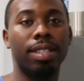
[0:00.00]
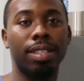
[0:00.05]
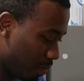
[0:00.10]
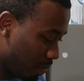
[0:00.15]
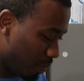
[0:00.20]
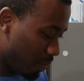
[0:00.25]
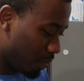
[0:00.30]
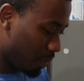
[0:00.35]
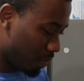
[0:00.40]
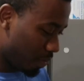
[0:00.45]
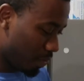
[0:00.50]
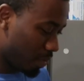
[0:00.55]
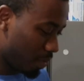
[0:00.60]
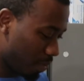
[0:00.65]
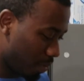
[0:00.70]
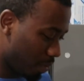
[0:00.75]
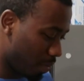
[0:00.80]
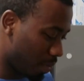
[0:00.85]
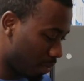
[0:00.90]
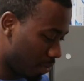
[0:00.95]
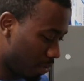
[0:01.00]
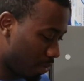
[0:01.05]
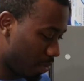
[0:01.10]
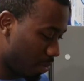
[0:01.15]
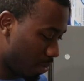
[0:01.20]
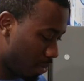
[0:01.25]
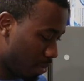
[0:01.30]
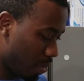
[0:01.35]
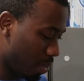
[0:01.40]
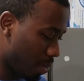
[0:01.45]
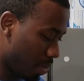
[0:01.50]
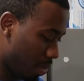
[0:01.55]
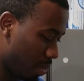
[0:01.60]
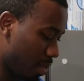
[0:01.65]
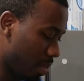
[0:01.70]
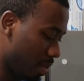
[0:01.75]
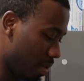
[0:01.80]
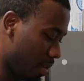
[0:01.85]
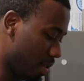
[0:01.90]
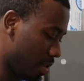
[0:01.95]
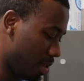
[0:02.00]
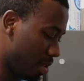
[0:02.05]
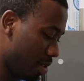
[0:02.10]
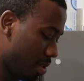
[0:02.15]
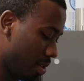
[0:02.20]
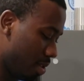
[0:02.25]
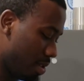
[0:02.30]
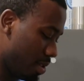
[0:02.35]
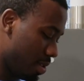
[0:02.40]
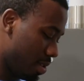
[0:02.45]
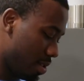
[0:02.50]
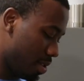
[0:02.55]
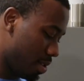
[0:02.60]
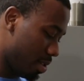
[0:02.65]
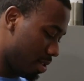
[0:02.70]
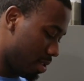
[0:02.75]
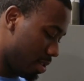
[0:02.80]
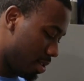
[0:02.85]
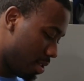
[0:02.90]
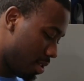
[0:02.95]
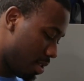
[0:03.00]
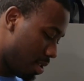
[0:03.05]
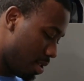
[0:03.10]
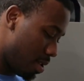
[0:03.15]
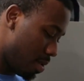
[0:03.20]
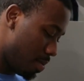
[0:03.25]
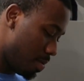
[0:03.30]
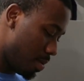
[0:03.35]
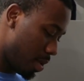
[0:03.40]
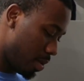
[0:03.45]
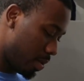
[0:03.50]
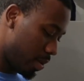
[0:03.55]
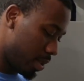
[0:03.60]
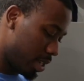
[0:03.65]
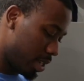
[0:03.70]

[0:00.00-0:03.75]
Yes, the official Rapping Roux playlist, all Mary J. Blige. He's